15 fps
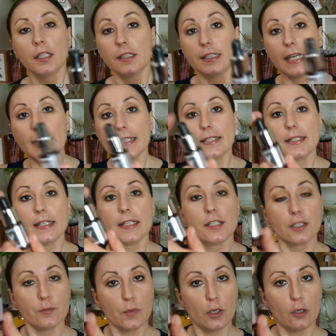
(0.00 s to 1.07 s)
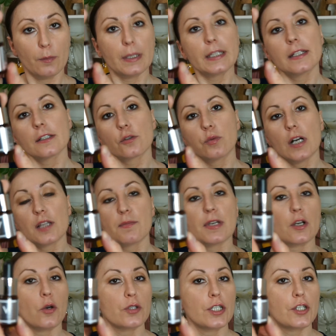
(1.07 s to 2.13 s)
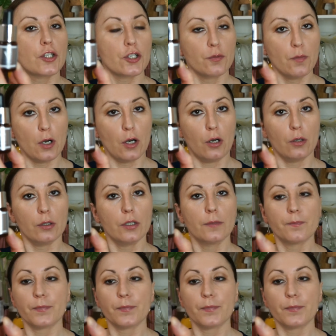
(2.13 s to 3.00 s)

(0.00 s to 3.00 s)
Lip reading: Yes, it's small, but guess what? Because it's small,